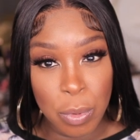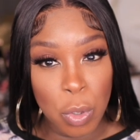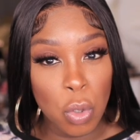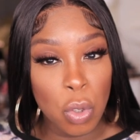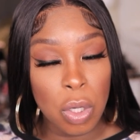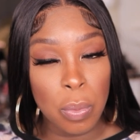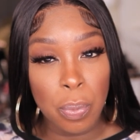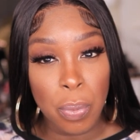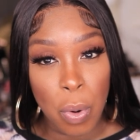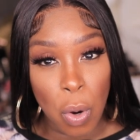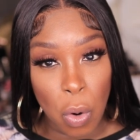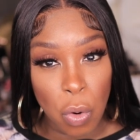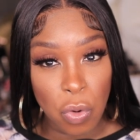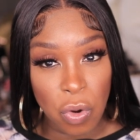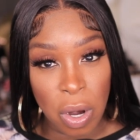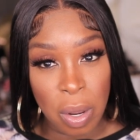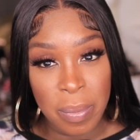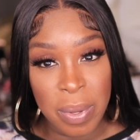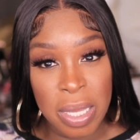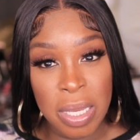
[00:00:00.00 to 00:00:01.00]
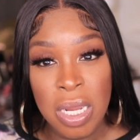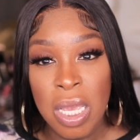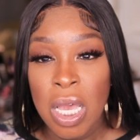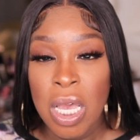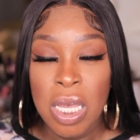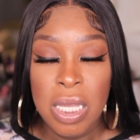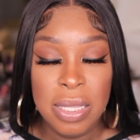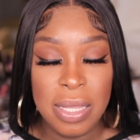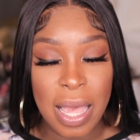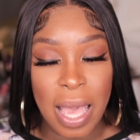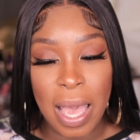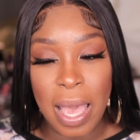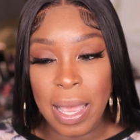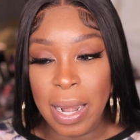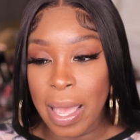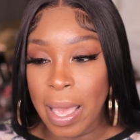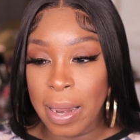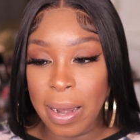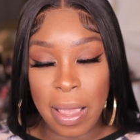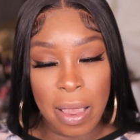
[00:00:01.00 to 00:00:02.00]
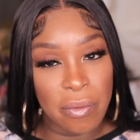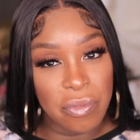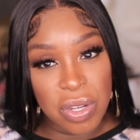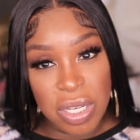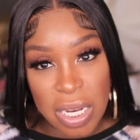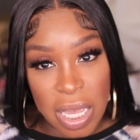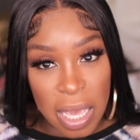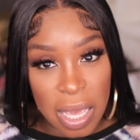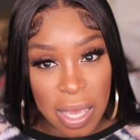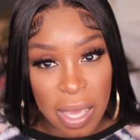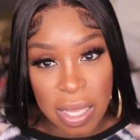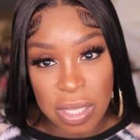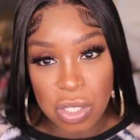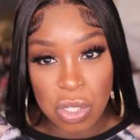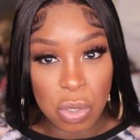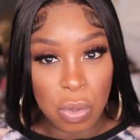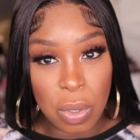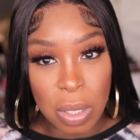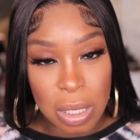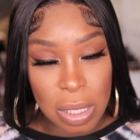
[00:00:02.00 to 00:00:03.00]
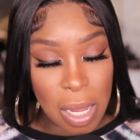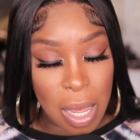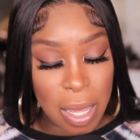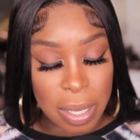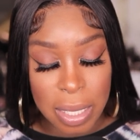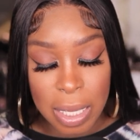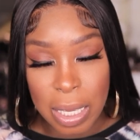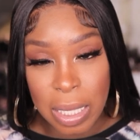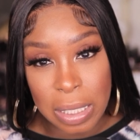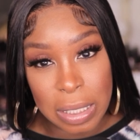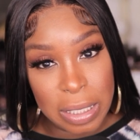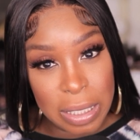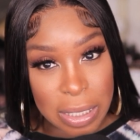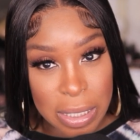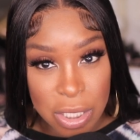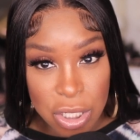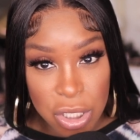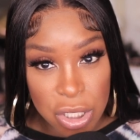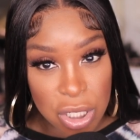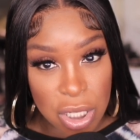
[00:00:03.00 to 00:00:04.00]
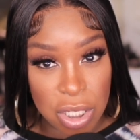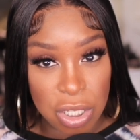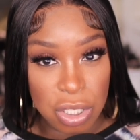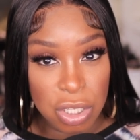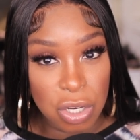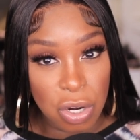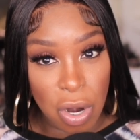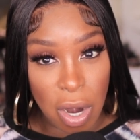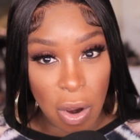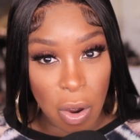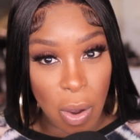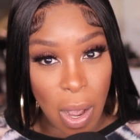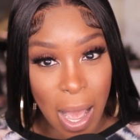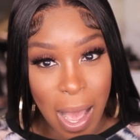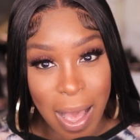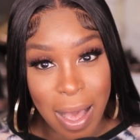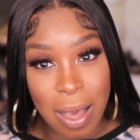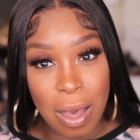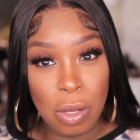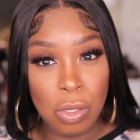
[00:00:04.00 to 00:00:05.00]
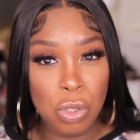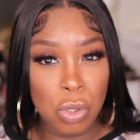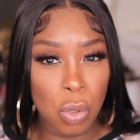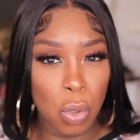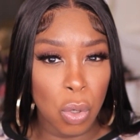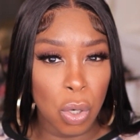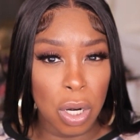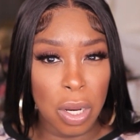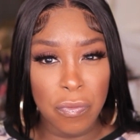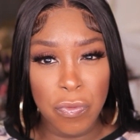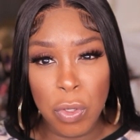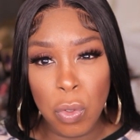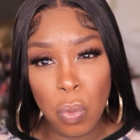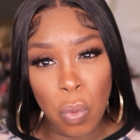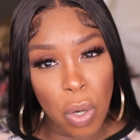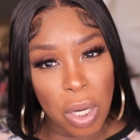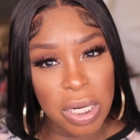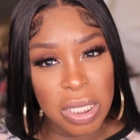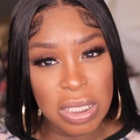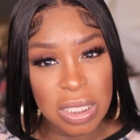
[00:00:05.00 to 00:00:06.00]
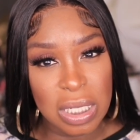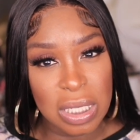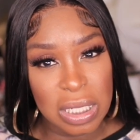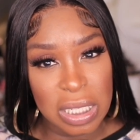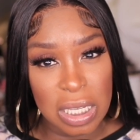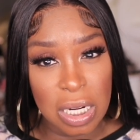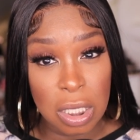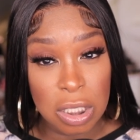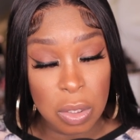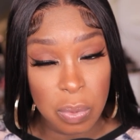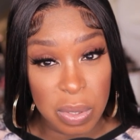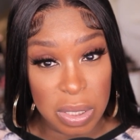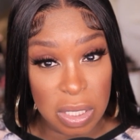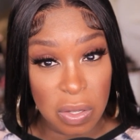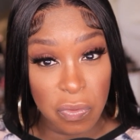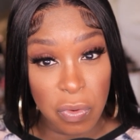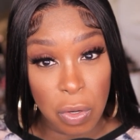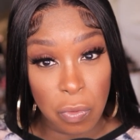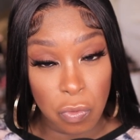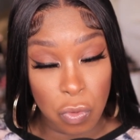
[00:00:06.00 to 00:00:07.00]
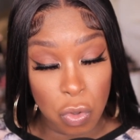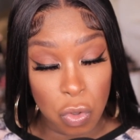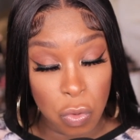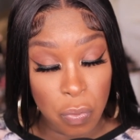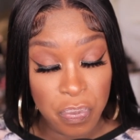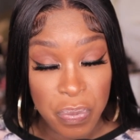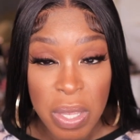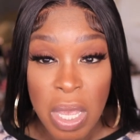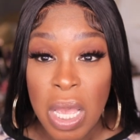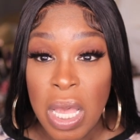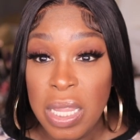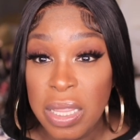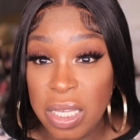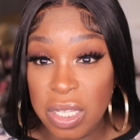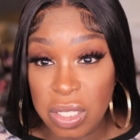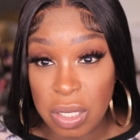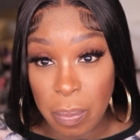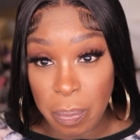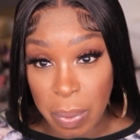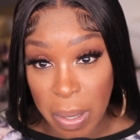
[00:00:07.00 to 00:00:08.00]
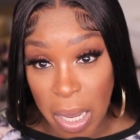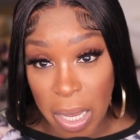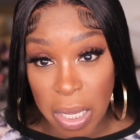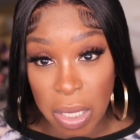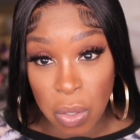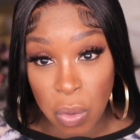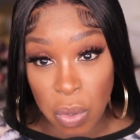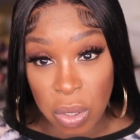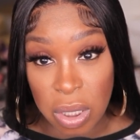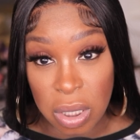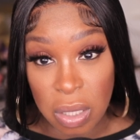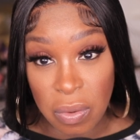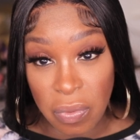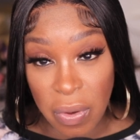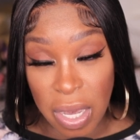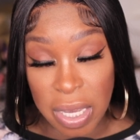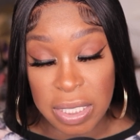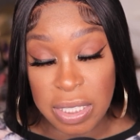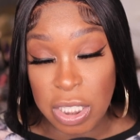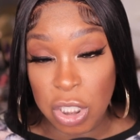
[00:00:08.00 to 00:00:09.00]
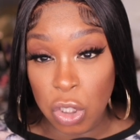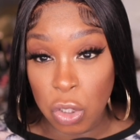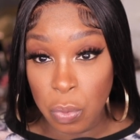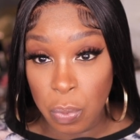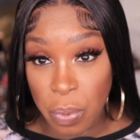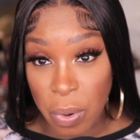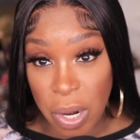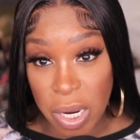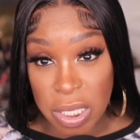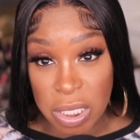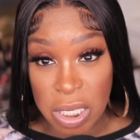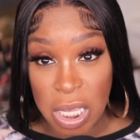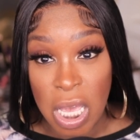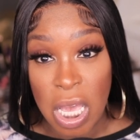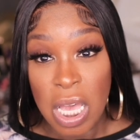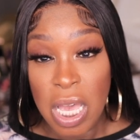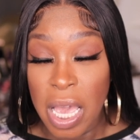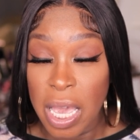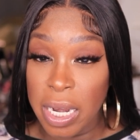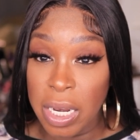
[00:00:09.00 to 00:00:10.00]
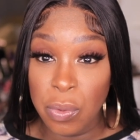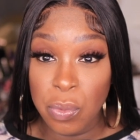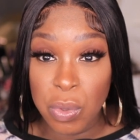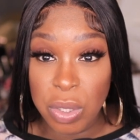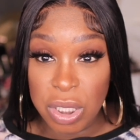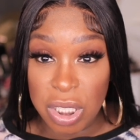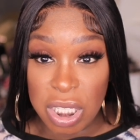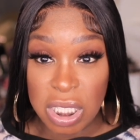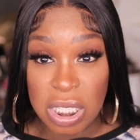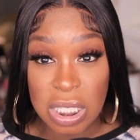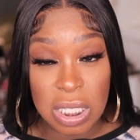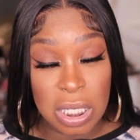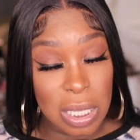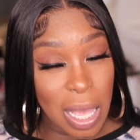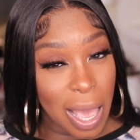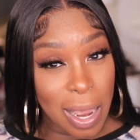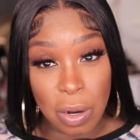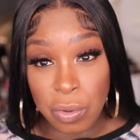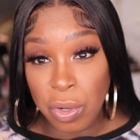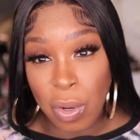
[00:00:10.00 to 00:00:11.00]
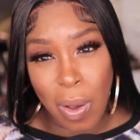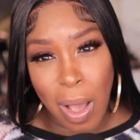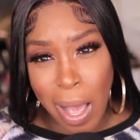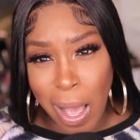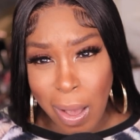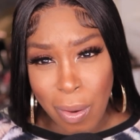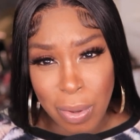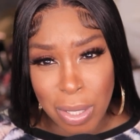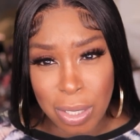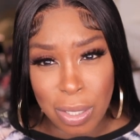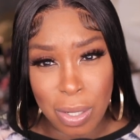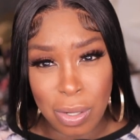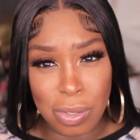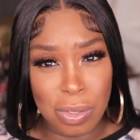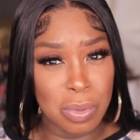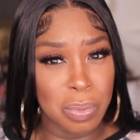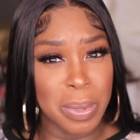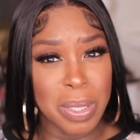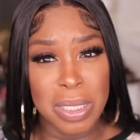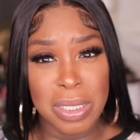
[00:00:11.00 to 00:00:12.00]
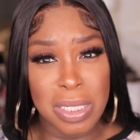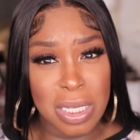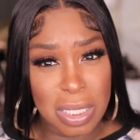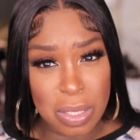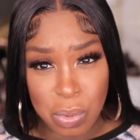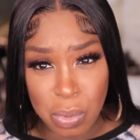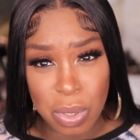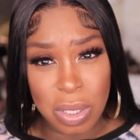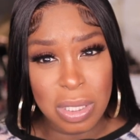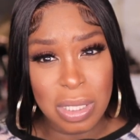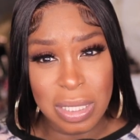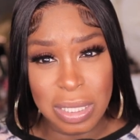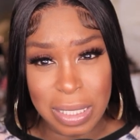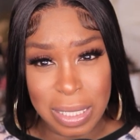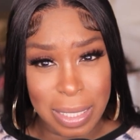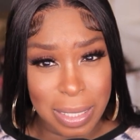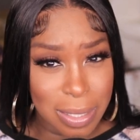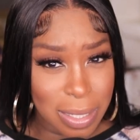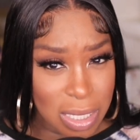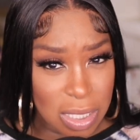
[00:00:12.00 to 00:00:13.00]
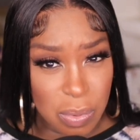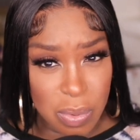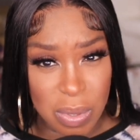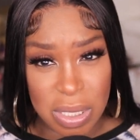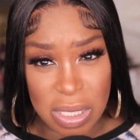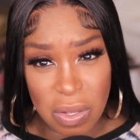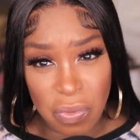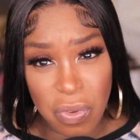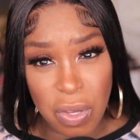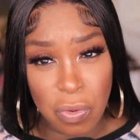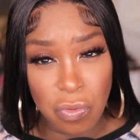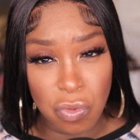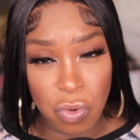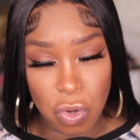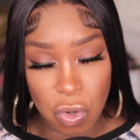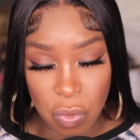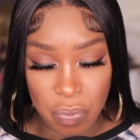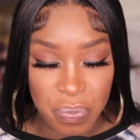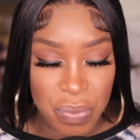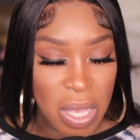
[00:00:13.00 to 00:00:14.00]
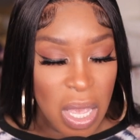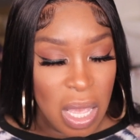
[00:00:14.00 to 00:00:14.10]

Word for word: You can program it that at every day at two o'clock it cleans your whole house, or if you want it to clean a specific room, there's a button on the device that you press and it will just, I don't know how it knows, but it just will clean that specific room.